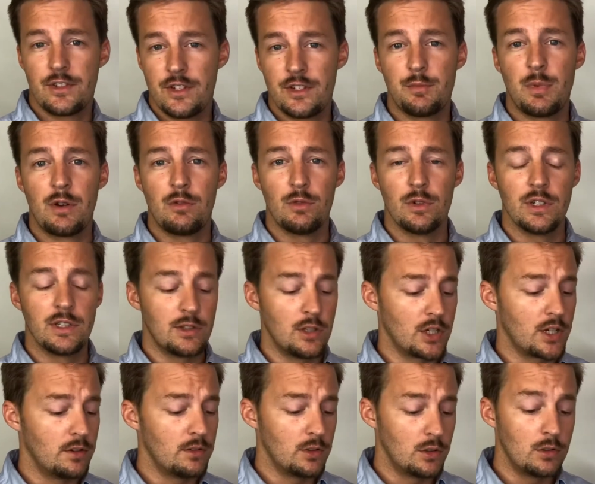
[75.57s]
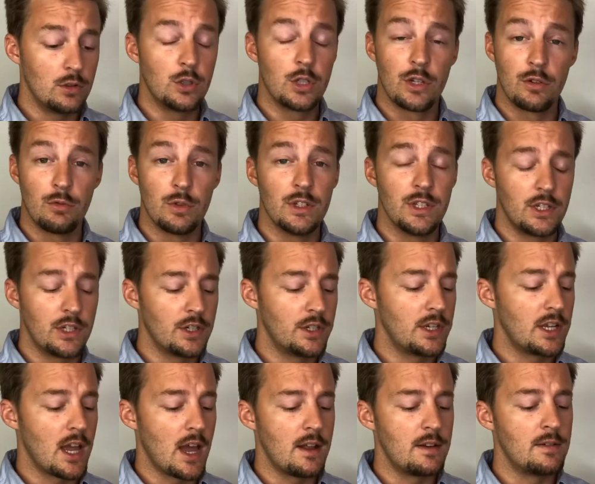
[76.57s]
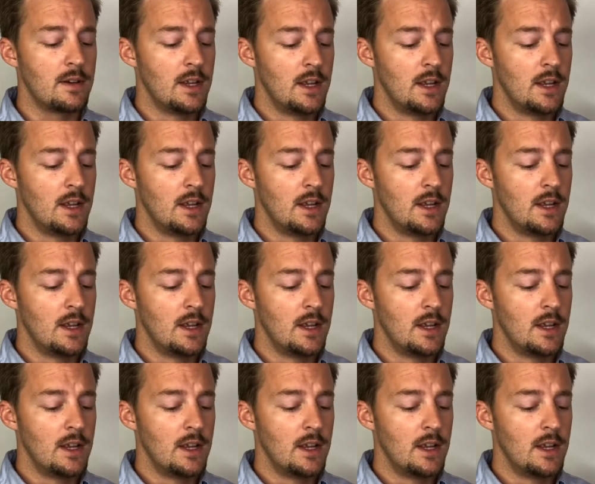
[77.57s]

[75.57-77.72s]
He's been really looking really good again.